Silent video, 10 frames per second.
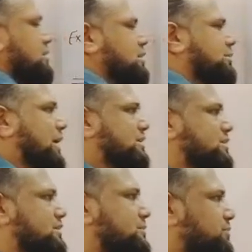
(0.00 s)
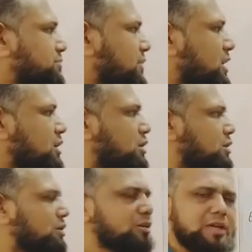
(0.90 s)
commander.
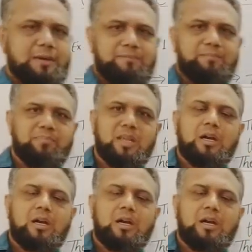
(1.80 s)
Okay,